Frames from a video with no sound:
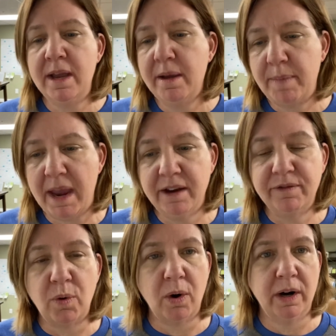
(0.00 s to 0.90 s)
pay
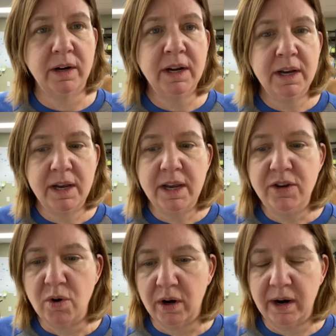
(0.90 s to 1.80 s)
for
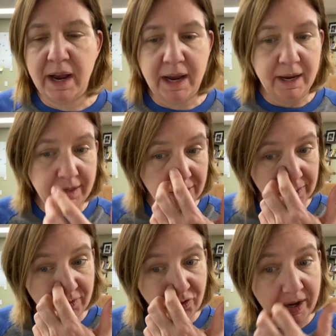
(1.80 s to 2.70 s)

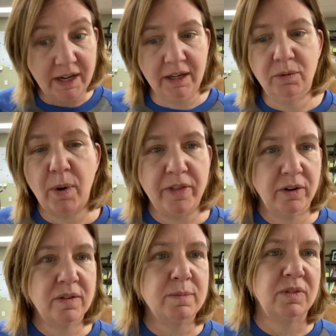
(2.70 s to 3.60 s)
your training, whether
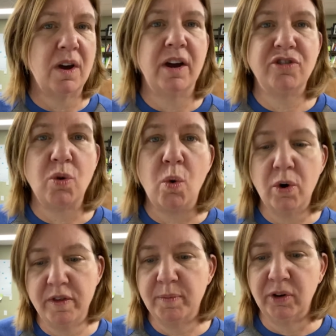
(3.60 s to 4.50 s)
it's massage or
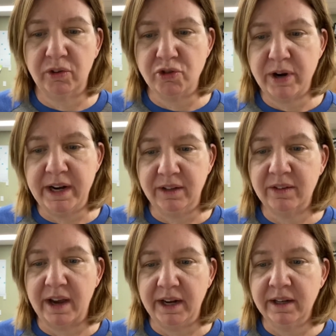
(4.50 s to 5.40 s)
the personal training
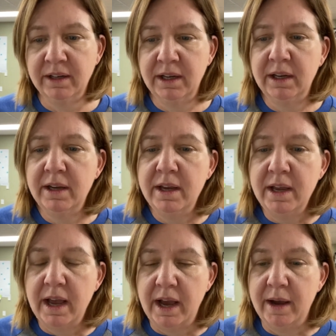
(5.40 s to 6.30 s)
side.
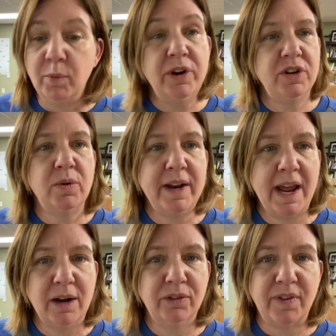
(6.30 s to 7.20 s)
We do
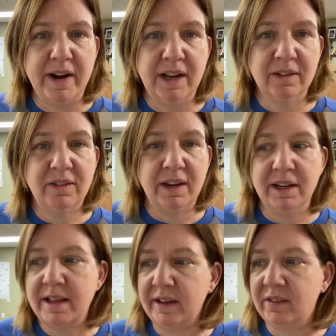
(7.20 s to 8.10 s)
in-house financing.
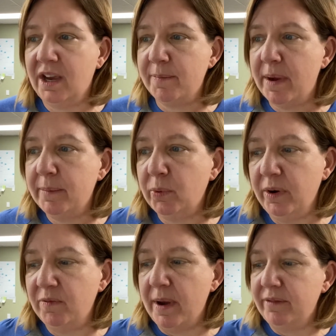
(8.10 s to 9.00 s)
That's a commitment
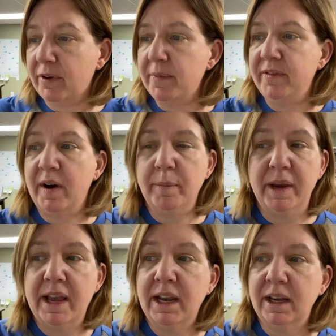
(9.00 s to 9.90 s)
we've made from the very
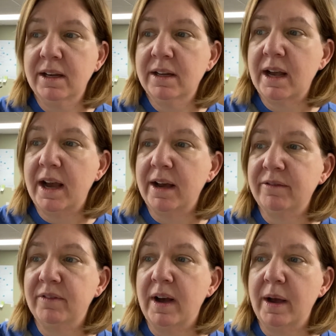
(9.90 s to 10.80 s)
beginning
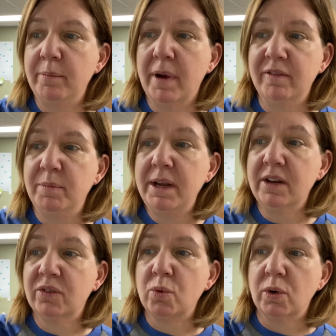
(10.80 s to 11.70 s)
of being a
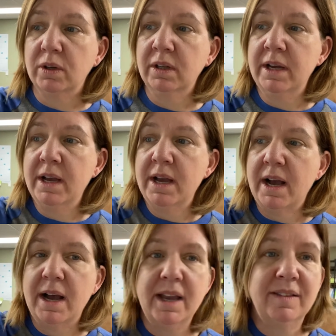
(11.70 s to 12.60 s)
school,
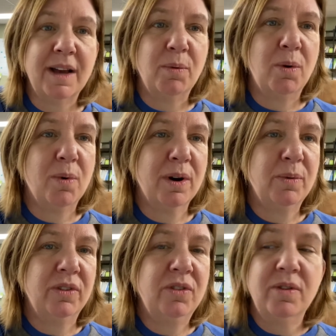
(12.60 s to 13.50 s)
is that we'll work
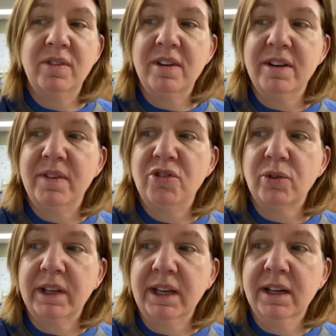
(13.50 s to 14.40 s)
with students
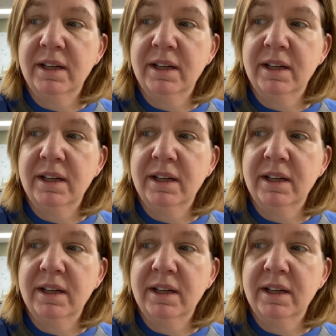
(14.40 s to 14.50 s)
individually